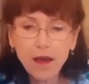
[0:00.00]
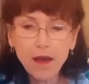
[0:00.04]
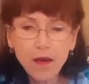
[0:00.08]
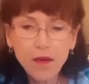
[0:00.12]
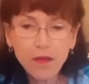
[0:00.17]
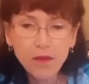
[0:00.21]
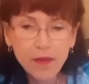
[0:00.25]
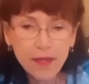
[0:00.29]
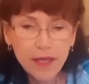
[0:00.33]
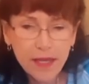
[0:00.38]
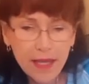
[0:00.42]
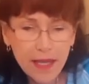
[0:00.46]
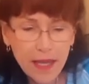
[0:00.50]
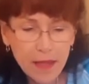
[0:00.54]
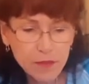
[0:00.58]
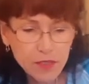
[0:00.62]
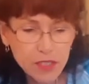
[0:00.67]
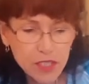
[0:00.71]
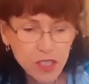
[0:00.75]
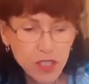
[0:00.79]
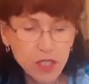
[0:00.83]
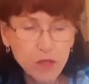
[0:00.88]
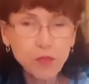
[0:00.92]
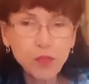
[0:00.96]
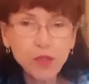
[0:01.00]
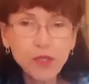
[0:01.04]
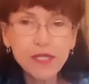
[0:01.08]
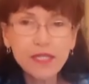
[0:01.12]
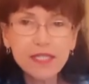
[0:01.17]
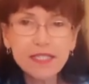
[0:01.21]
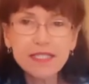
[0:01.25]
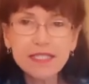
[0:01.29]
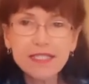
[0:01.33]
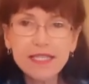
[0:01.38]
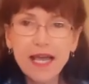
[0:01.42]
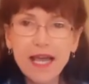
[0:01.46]
Okay, I'm just gonna put it
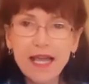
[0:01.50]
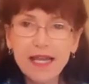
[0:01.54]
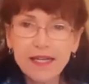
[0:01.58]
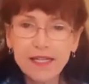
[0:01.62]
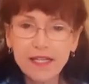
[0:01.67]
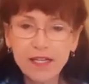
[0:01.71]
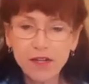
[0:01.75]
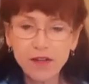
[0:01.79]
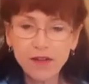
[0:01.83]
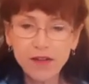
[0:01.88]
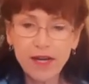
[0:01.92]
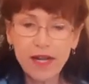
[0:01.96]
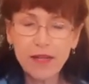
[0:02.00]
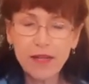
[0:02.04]
aside here, and I